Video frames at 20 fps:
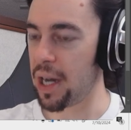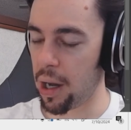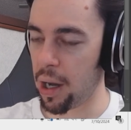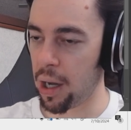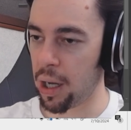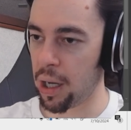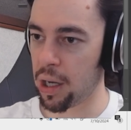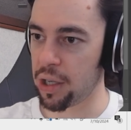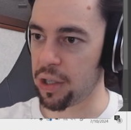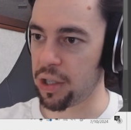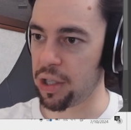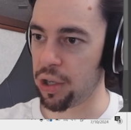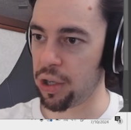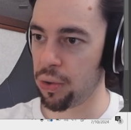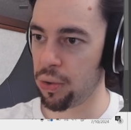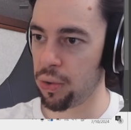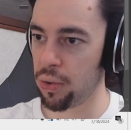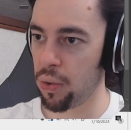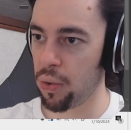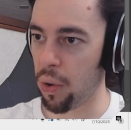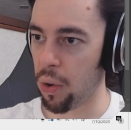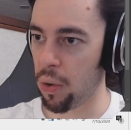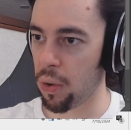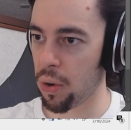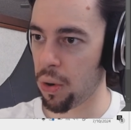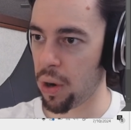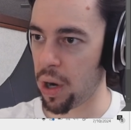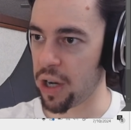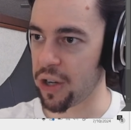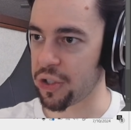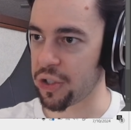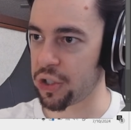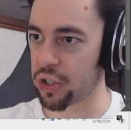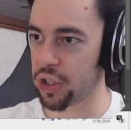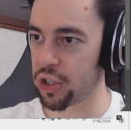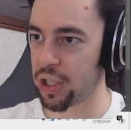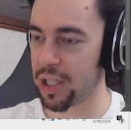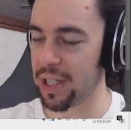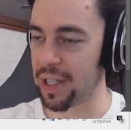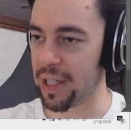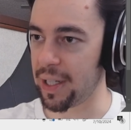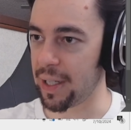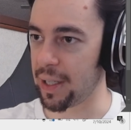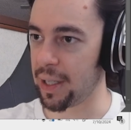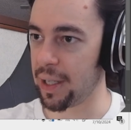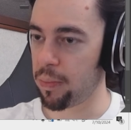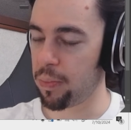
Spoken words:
a U, or a C,